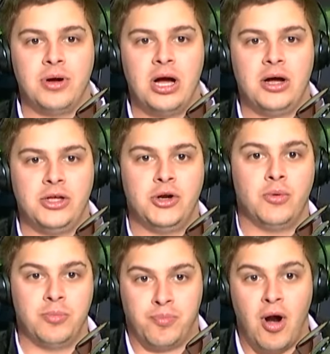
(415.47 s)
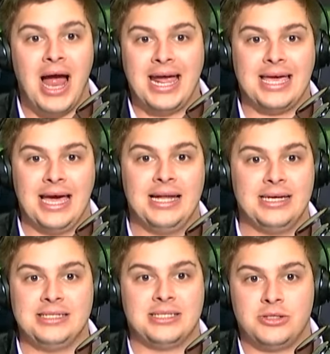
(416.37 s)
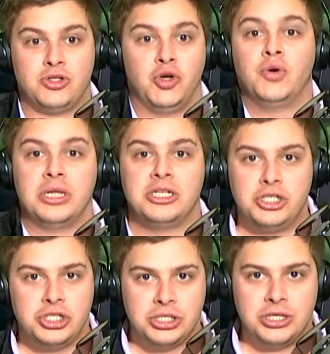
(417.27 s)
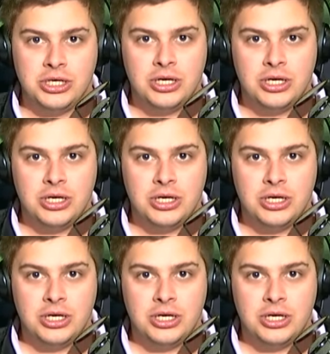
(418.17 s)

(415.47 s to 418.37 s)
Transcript: uh, you know, Brian Kelly's tutelage.